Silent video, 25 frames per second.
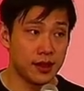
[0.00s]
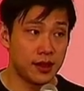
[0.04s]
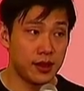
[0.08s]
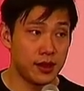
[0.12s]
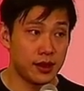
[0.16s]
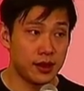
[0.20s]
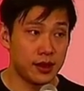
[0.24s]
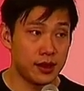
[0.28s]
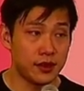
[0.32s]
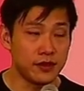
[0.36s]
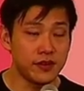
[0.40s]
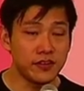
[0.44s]

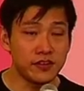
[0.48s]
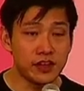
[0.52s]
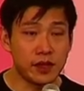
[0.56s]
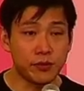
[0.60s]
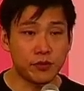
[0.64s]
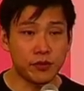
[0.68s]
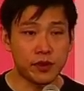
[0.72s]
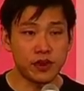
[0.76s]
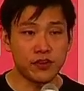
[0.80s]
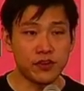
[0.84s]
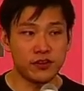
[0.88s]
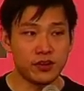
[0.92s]
Now, this
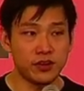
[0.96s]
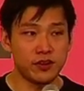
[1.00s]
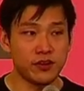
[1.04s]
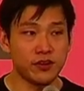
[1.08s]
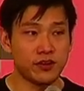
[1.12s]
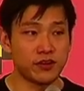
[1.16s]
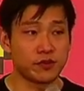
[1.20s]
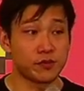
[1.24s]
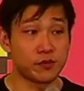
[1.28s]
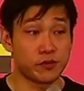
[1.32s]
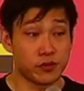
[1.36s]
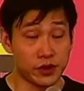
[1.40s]
operation
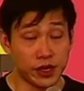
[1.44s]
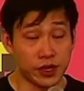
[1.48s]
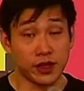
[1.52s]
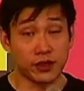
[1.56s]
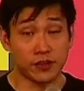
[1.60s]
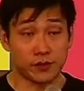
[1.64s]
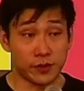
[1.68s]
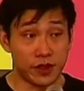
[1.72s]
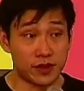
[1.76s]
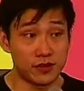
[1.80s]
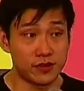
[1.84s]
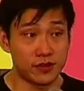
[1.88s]
is pretty
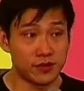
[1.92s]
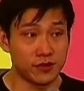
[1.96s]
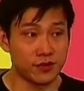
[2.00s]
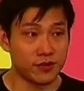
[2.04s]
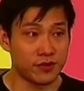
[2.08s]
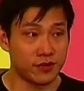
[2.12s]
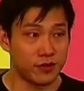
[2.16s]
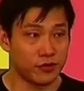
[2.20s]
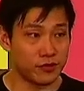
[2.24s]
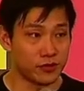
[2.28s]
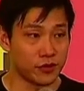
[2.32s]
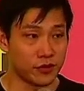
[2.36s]
expensive.
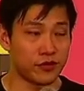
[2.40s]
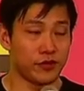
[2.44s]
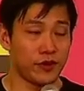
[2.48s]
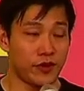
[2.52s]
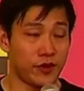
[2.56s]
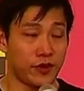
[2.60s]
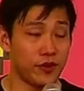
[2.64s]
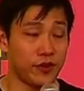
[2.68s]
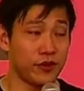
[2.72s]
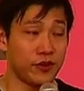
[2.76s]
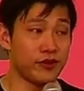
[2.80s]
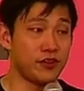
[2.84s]
First of all,
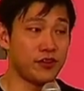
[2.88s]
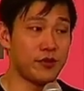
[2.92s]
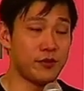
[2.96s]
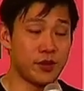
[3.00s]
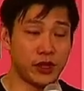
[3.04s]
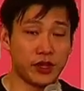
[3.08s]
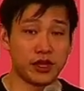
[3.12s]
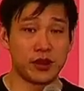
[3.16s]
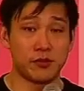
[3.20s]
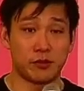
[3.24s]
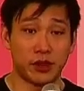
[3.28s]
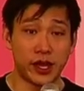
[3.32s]
there's 1
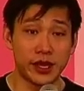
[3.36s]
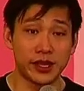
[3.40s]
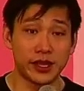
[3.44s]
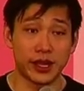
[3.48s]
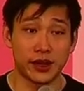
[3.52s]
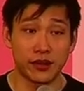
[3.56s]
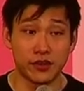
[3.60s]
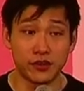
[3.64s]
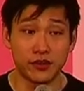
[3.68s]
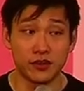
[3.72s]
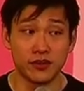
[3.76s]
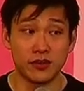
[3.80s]
million block
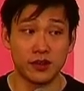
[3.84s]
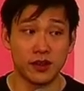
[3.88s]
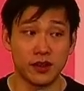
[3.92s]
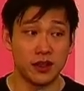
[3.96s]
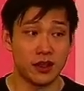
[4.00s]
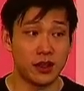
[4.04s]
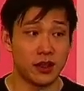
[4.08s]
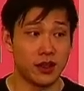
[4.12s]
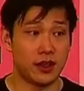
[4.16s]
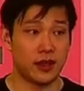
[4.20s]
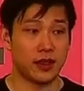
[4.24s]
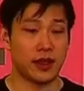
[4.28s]
headers,
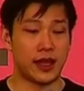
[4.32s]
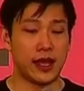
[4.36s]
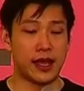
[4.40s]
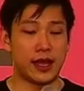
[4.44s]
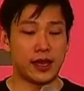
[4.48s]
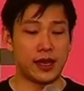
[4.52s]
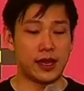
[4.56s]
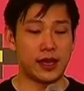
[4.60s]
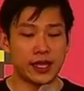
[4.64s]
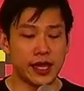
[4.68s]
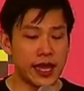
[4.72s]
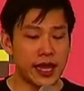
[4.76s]
and
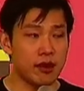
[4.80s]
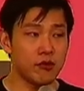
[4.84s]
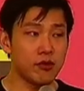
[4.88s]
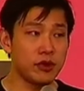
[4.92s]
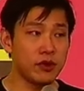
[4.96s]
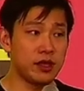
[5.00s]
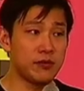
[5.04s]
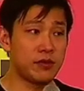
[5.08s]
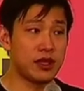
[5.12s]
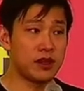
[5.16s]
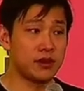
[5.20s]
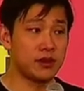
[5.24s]
it can't really
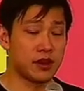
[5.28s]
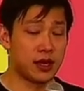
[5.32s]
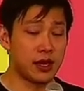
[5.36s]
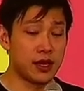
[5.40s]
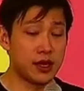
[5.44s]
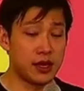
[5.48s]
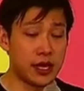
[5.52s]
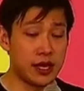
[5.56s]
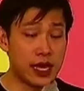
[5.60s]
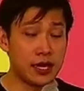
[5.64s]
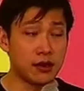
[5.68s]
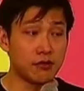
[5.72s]
be done
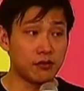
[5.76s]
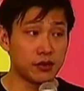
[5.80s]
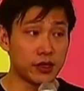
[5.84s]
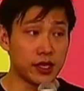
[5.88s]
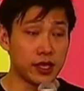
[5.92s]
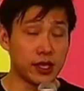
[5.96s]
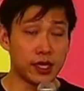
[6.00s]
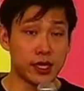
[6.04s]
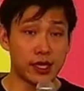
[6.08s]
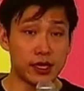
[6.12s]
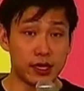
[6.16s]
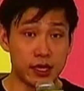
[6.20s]

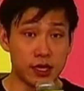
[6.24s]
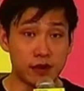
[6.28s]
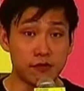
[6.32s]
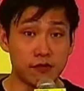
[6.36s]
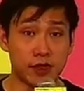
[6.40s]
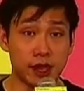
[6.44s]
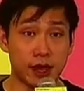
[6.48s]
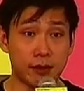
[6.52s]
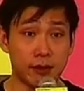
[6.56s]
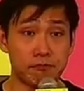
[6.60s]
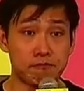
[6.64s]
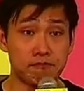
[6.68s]
natively in the EVM.